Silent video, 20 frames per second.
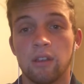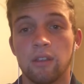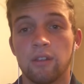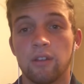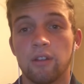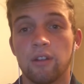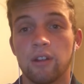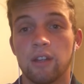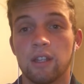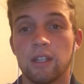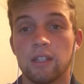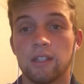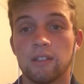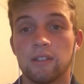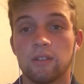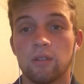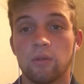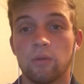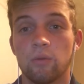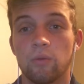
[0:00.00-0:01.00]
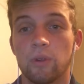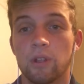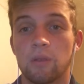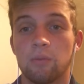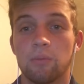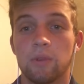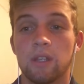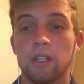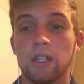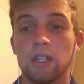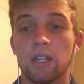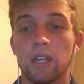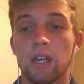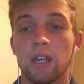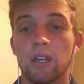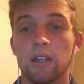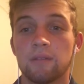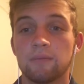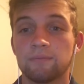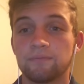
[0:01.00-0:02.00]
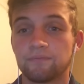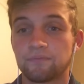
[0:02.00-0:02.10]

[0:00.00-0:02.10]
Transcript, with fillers: Third is Wikipedia